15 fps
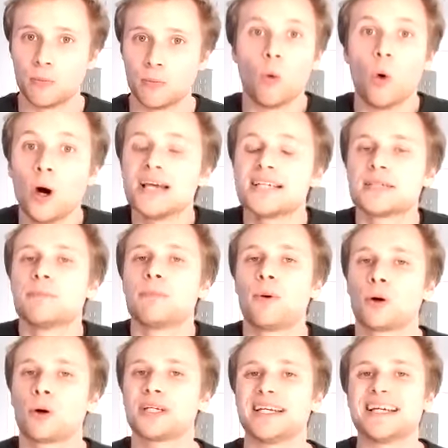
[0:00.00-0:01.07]
What is
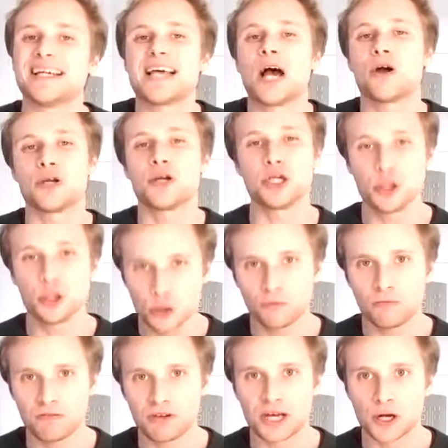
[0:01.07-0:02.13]
important is how you
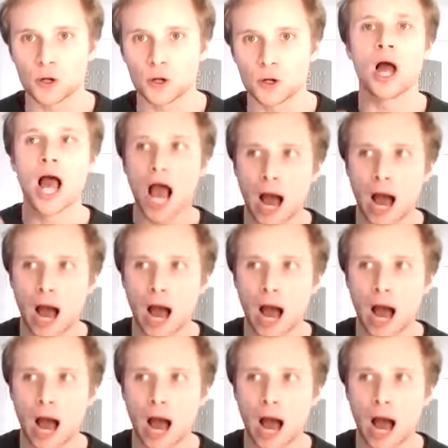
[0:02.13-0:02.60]
feel